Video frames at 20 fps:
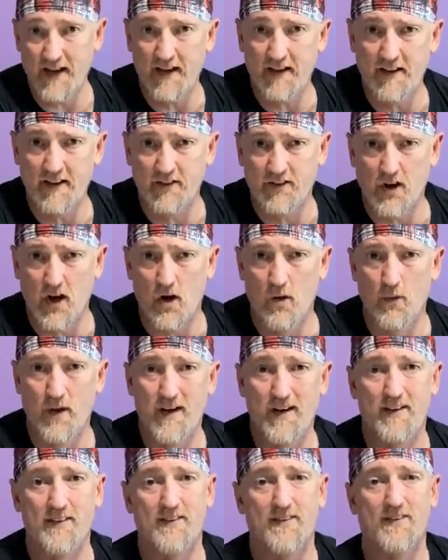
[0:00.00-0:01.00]
And as
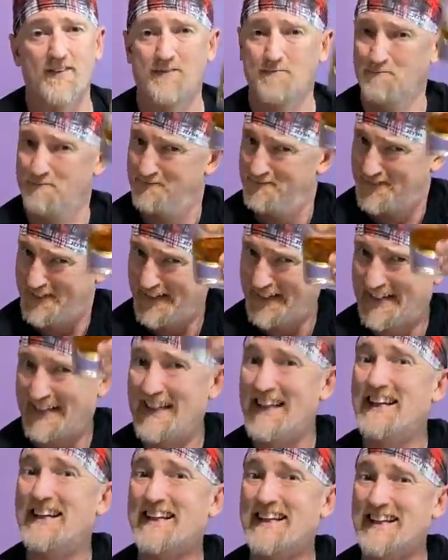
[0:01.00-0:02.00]
always,
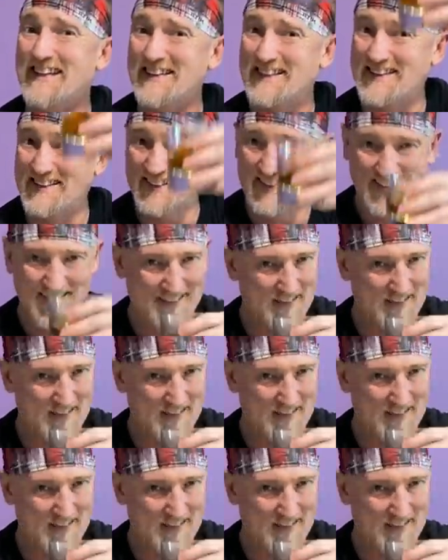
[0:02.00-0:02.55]
Clinkies.